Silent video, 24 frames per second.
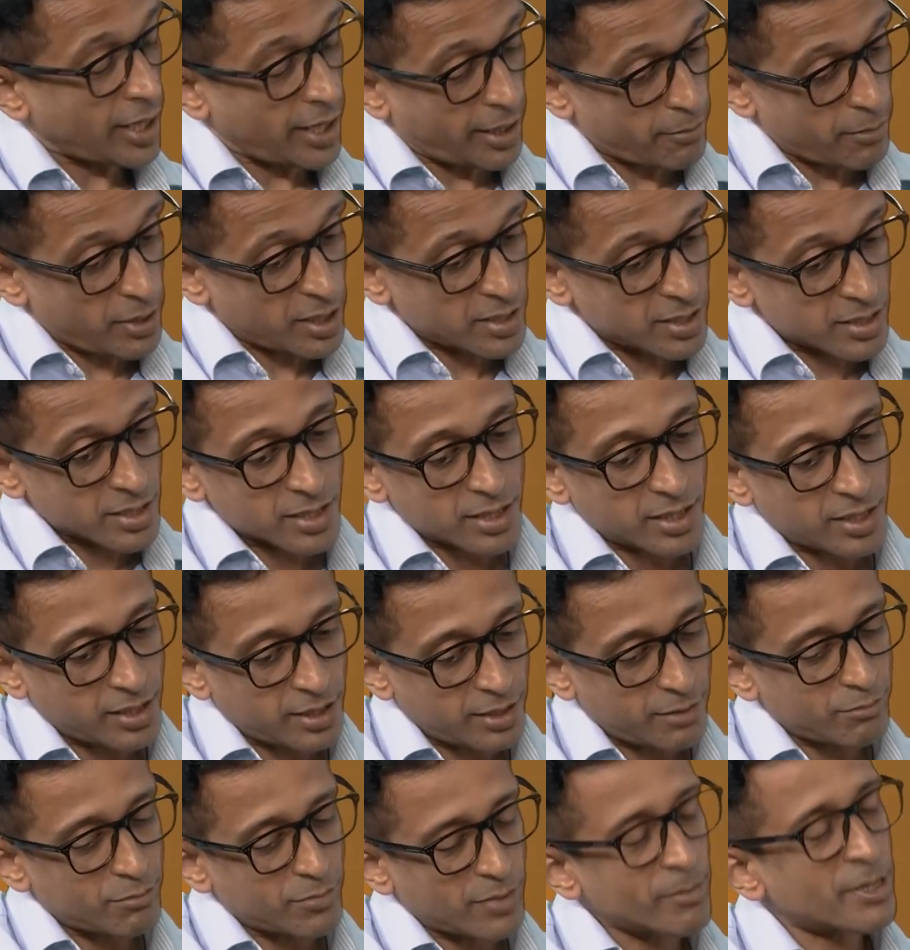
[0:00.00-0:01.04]
And I must,
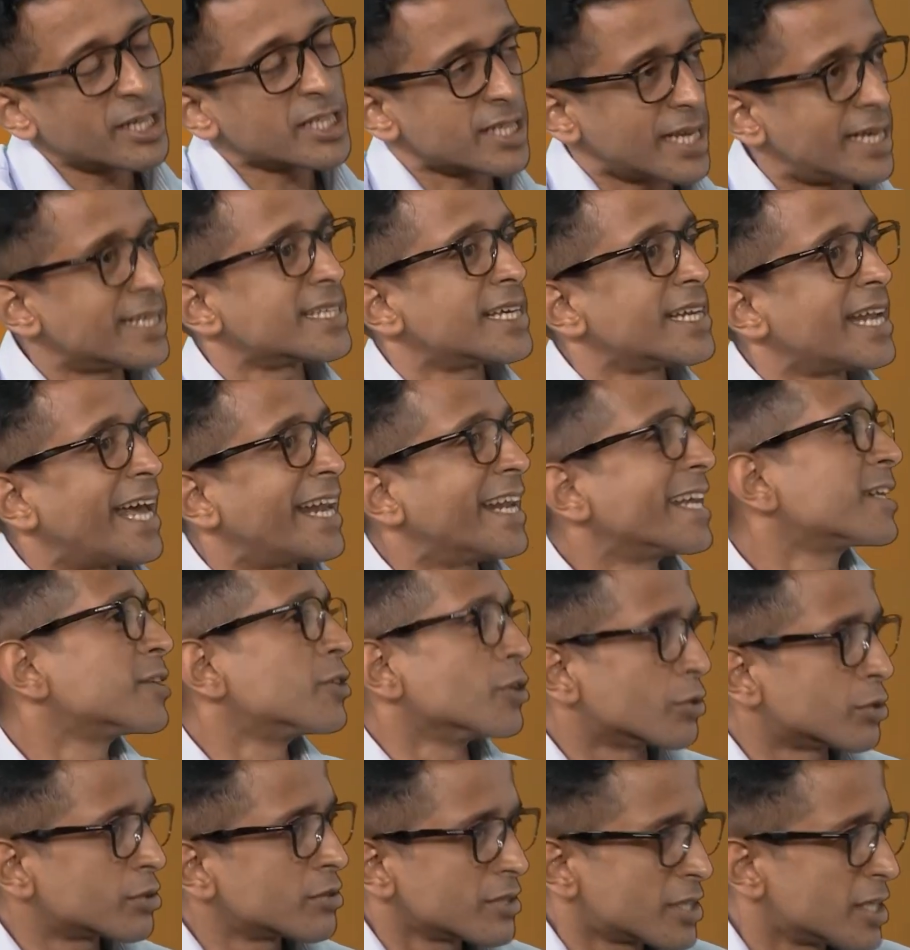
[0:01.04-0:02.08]
as an
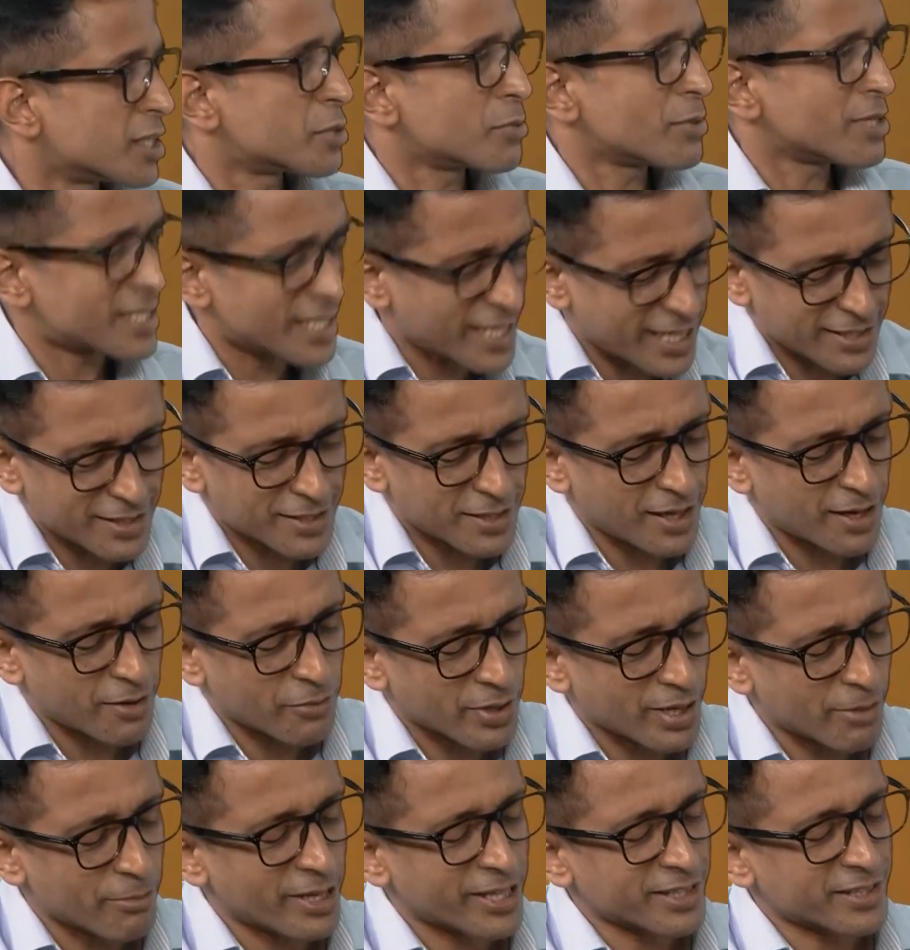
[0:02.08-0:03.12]
anecdote, since we said
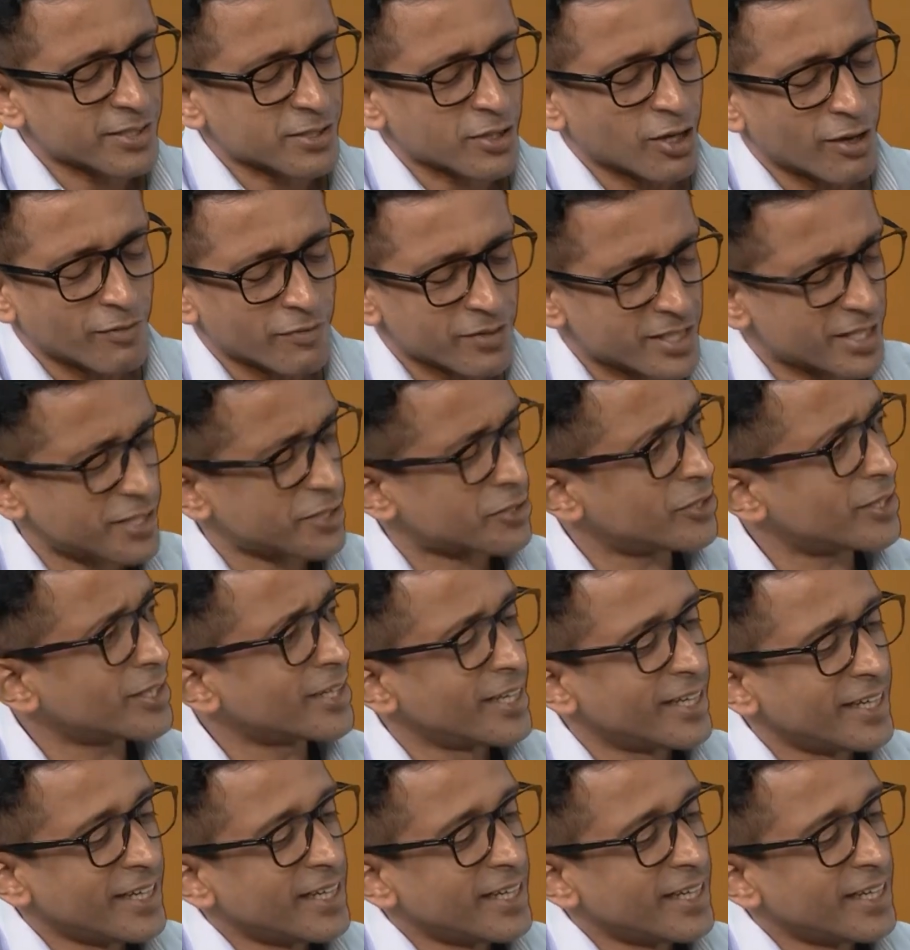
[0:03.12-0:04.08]
we'll make this conversation,